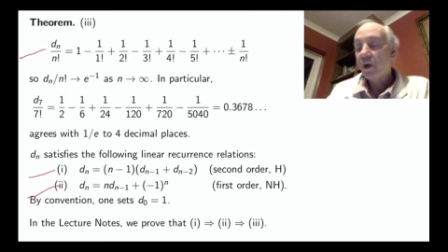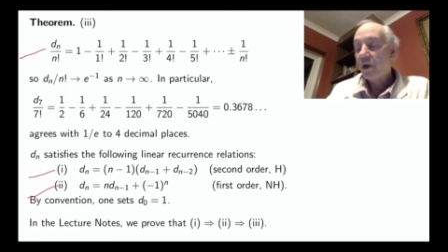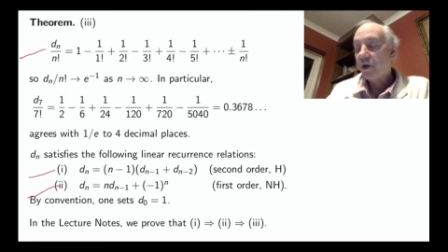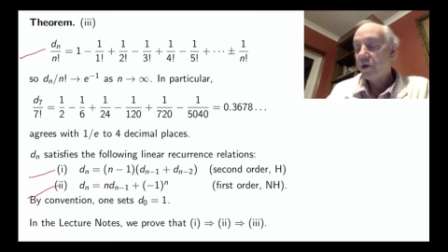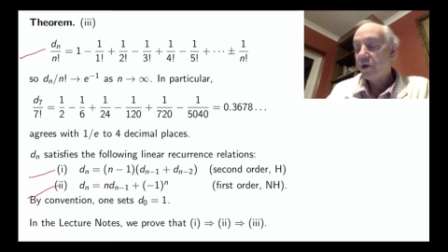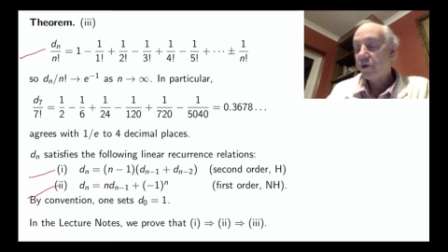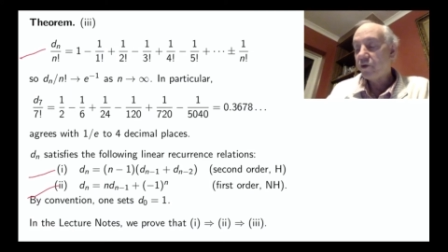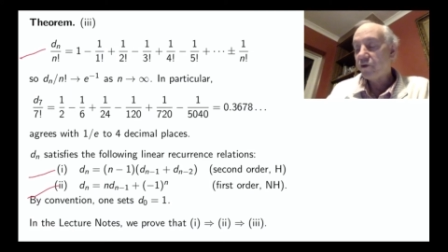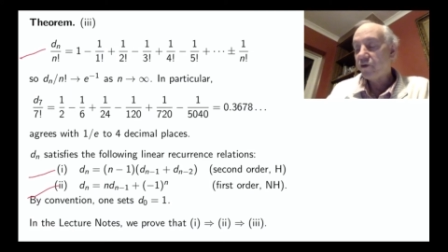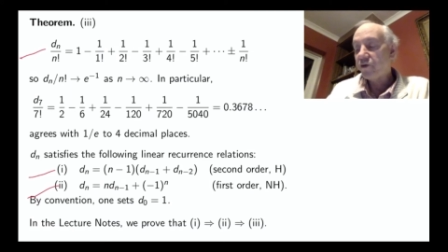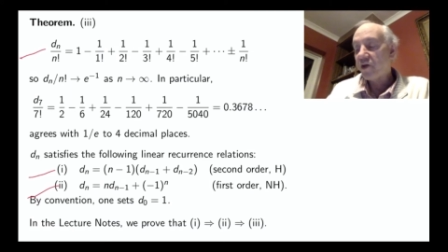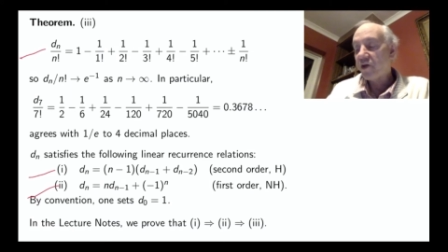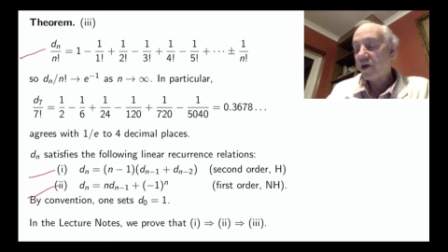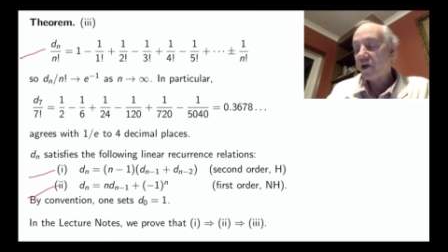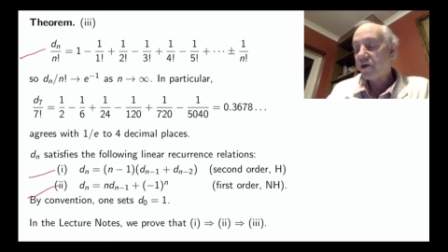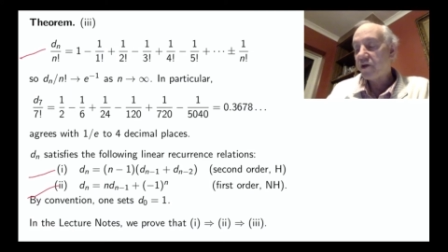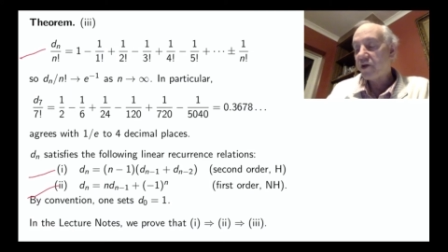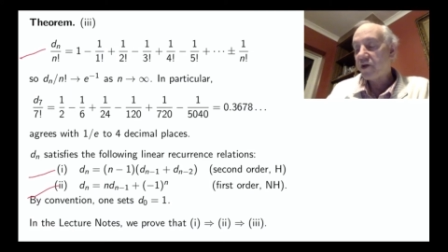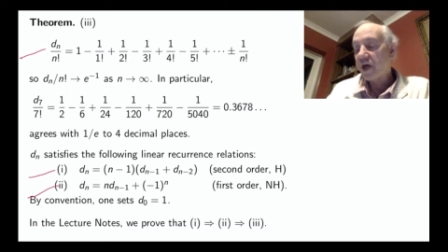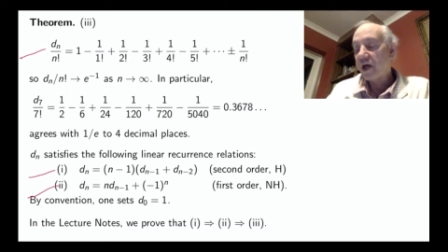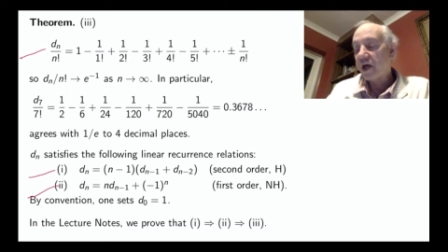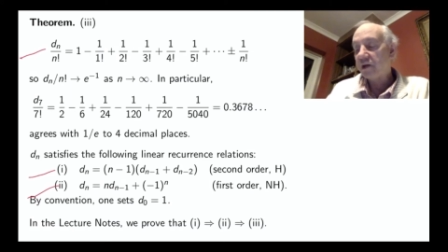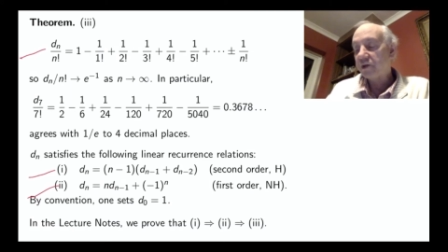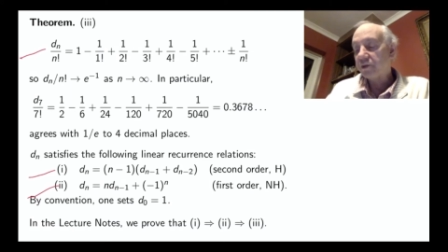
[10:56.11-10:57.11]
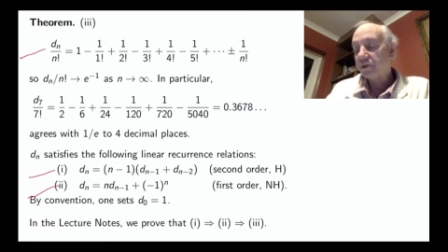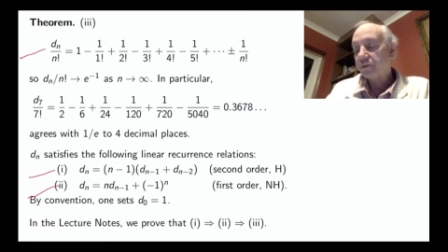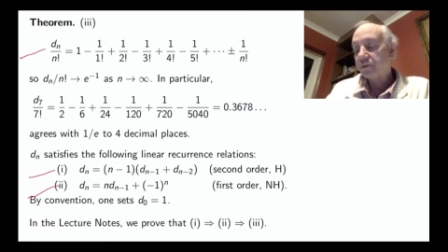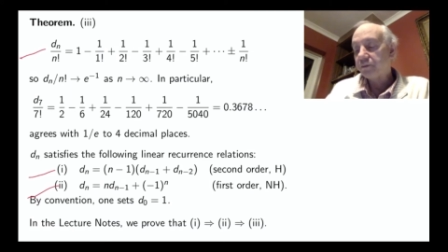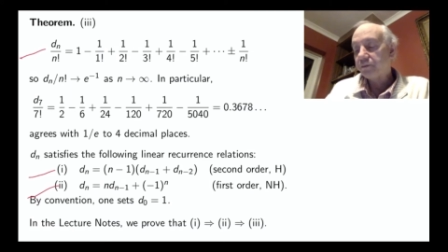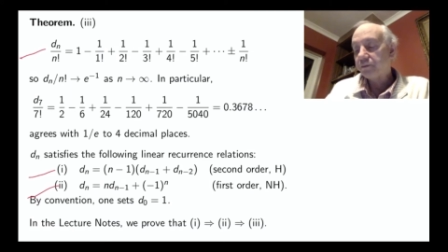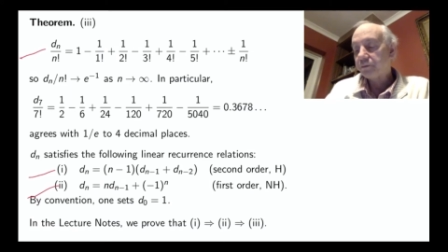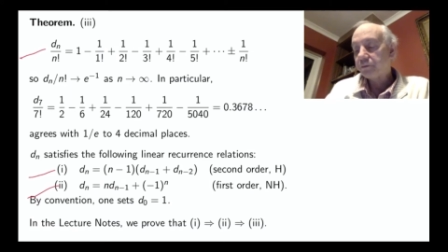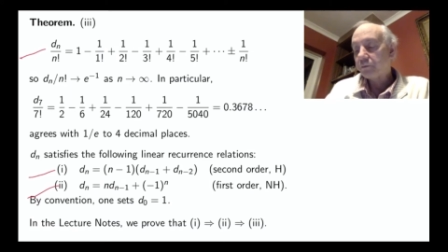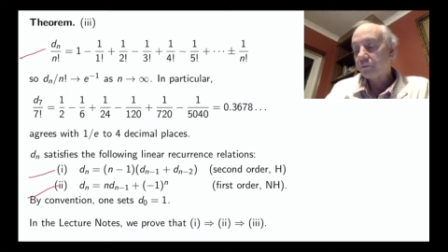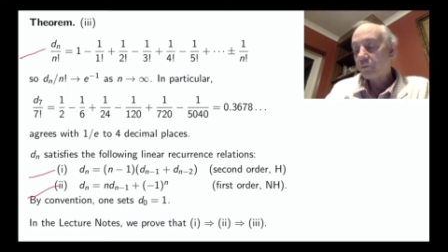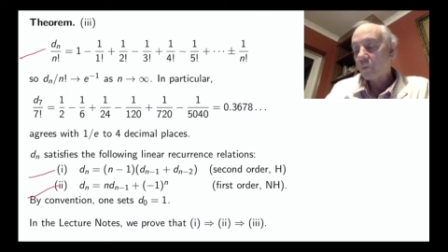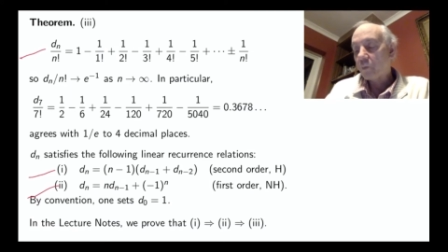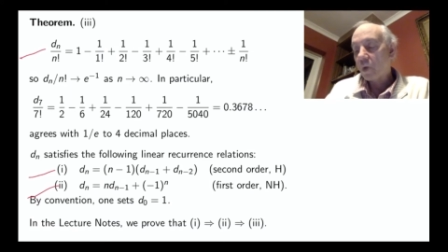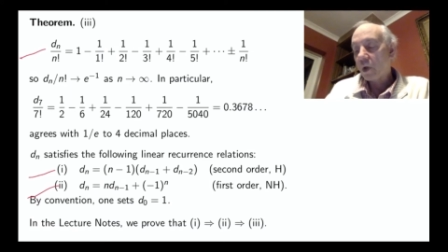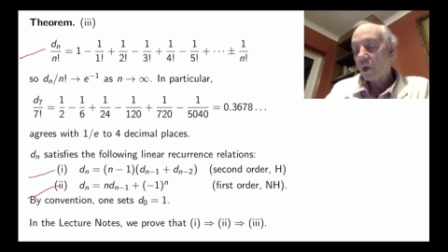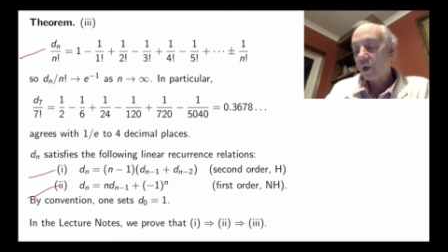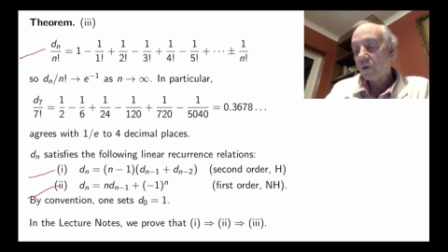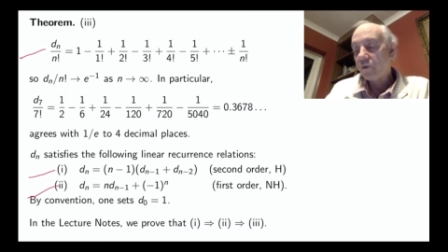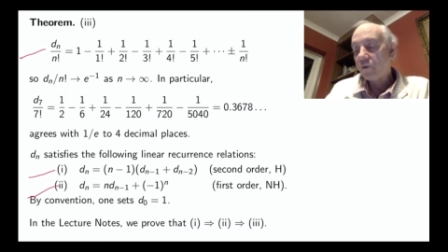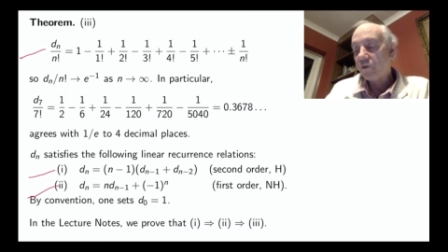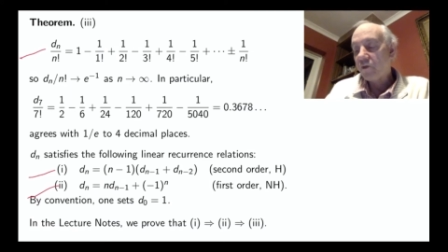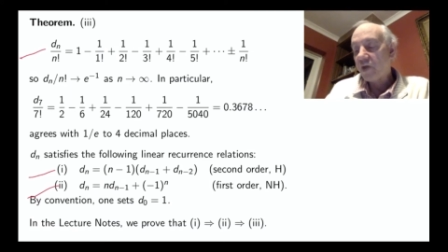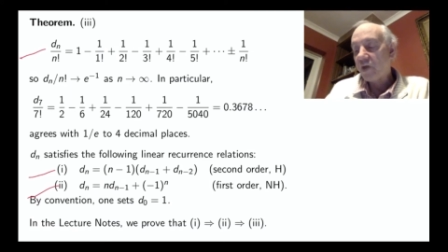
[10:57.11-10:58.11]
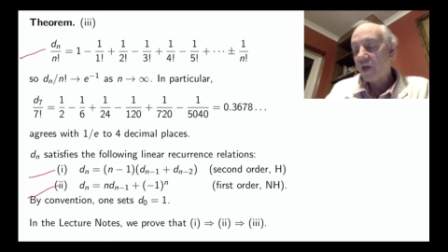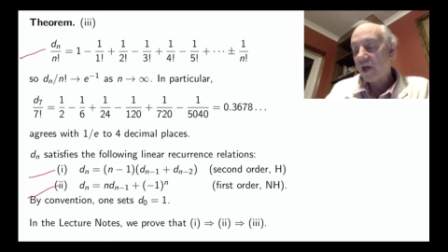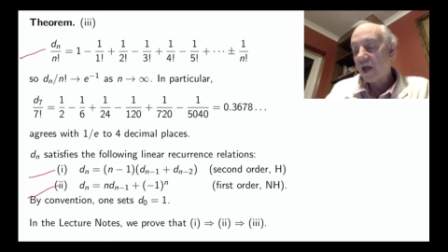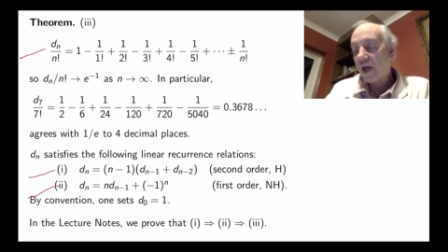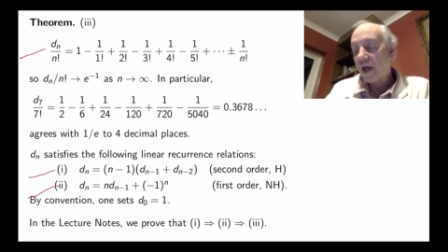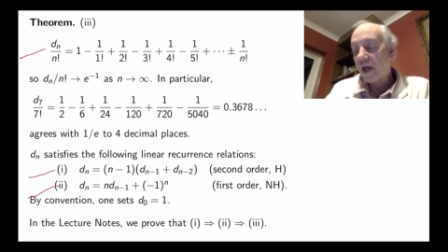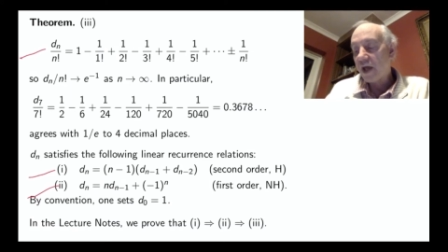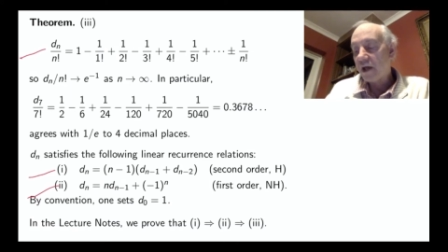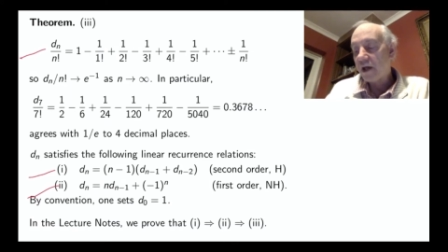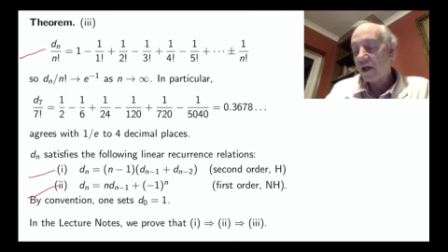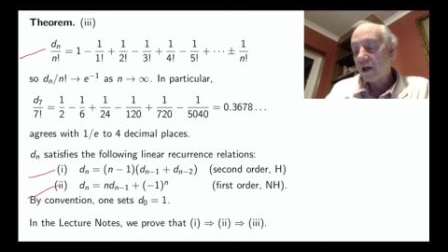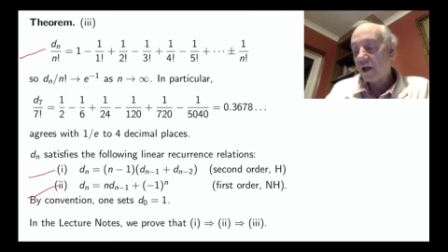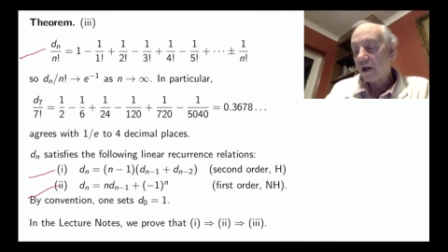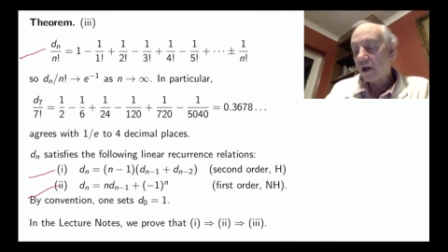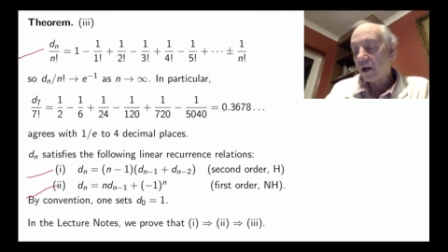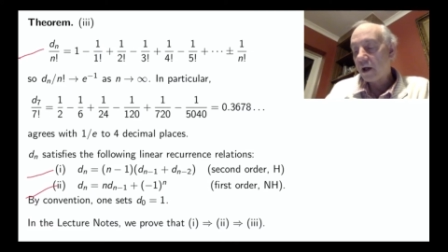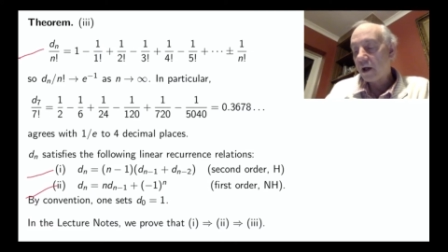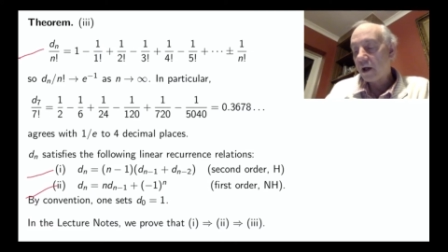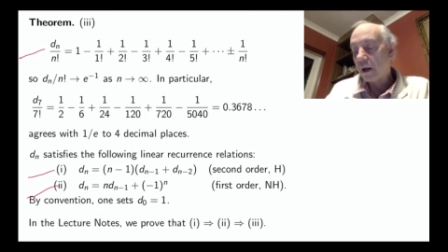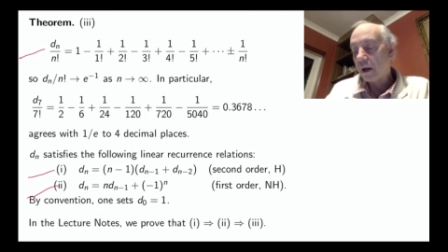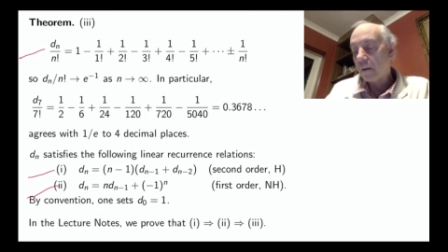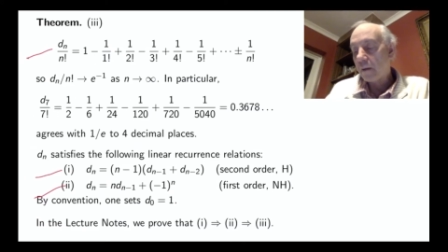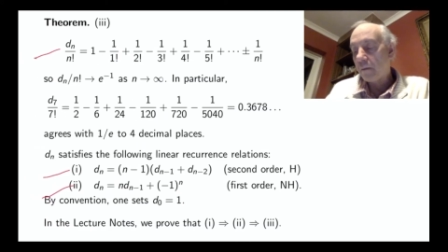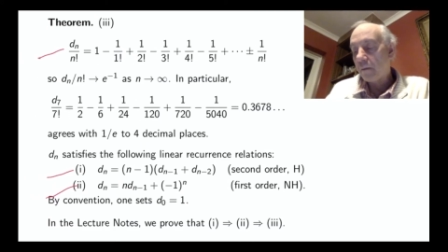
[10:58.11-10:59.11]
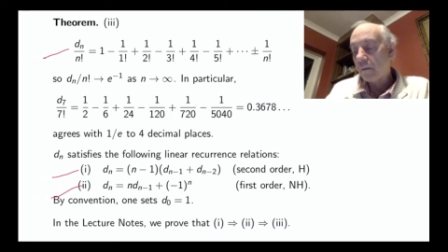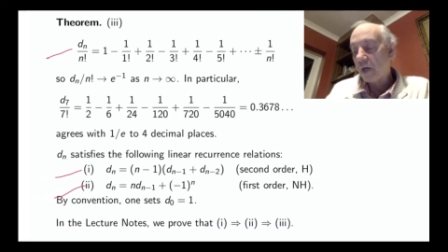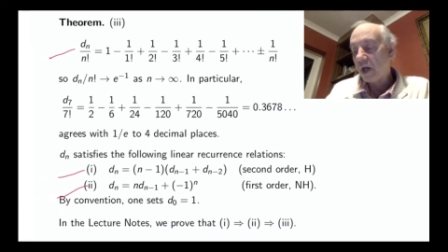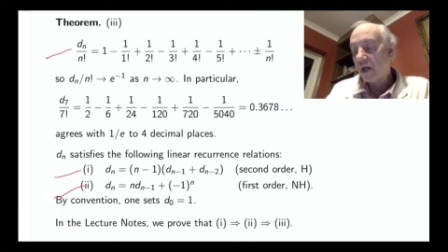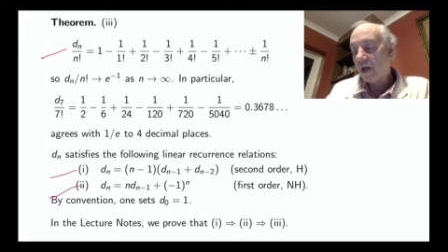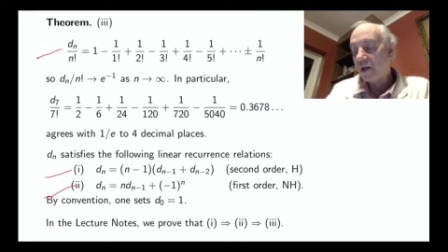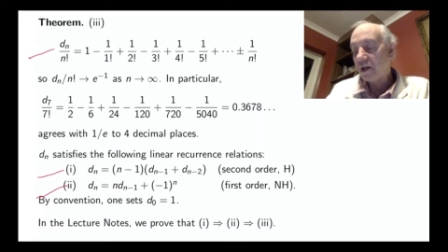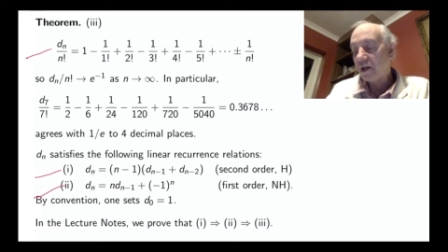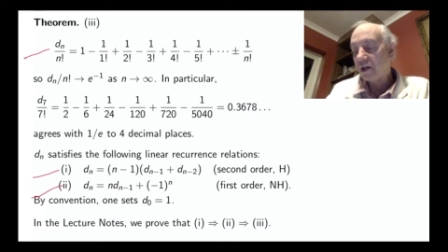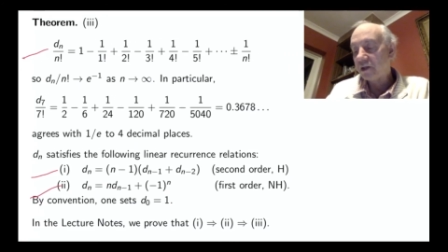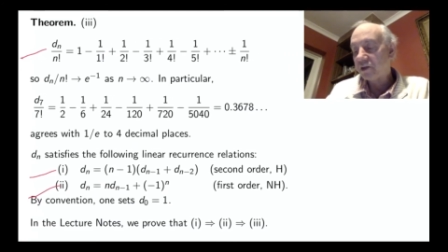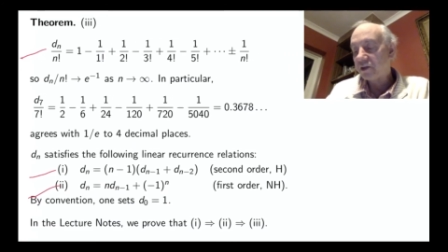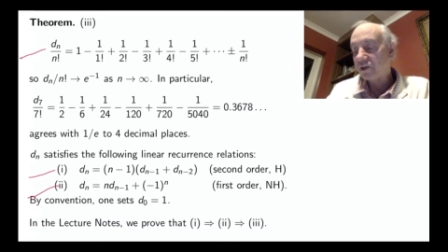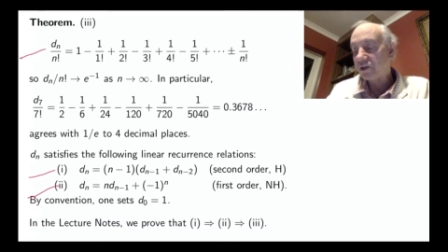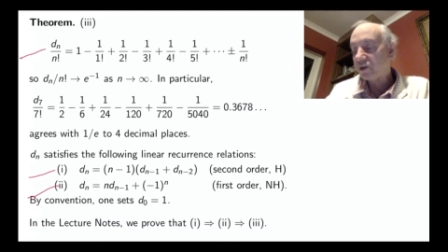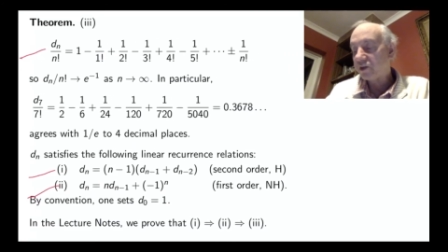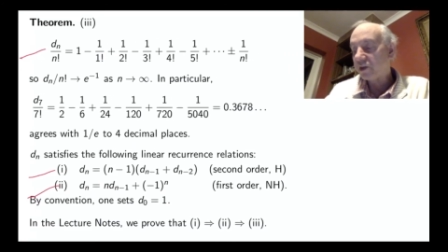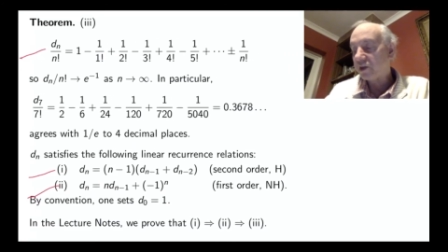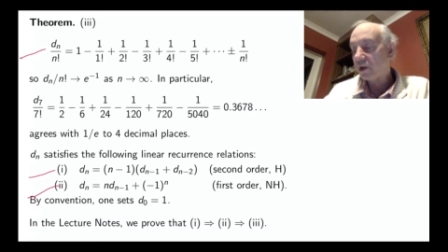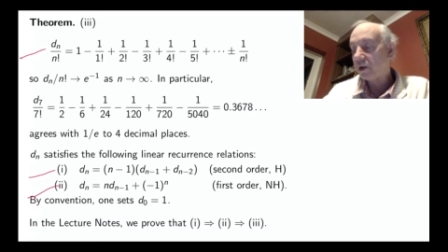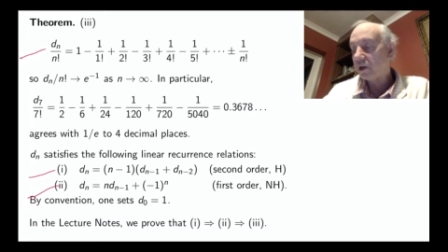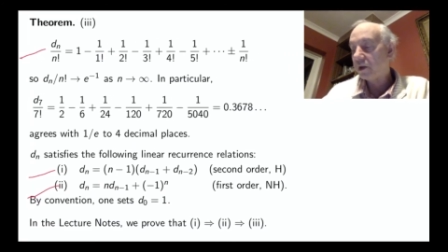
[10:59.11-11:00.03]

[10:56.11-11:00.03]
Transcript: you see that dn minus